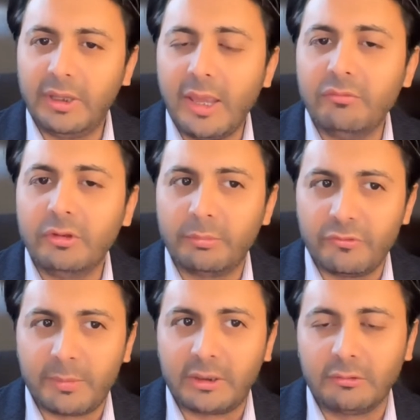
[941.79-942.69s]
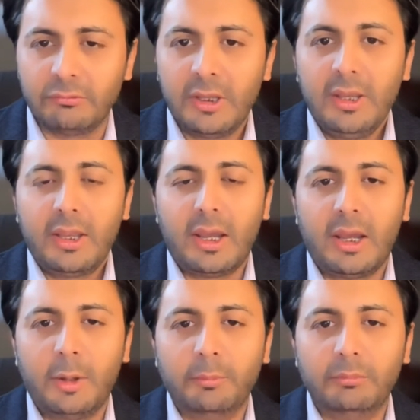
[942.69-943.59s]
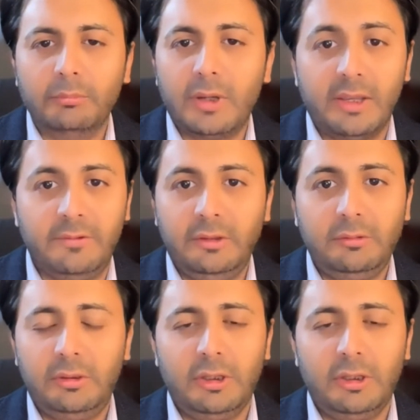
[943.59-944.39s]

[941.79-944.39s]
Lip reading: behavior perspective, I think,